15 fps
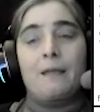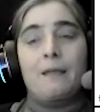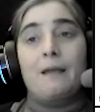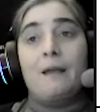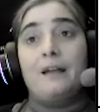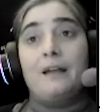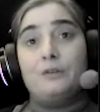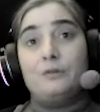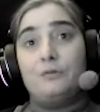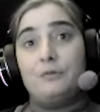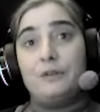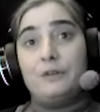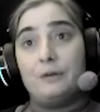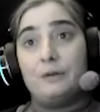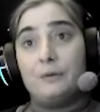And you
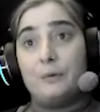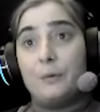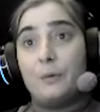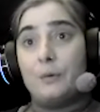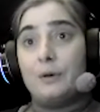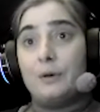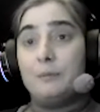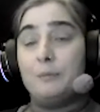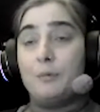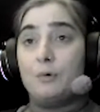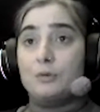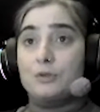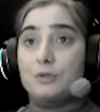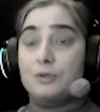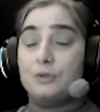feel the rolling
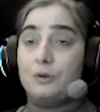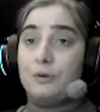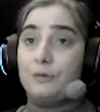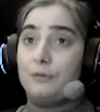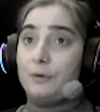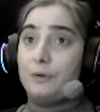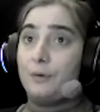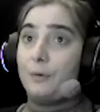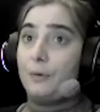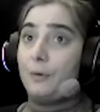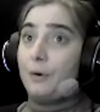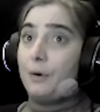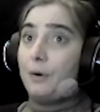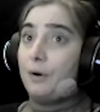motion of your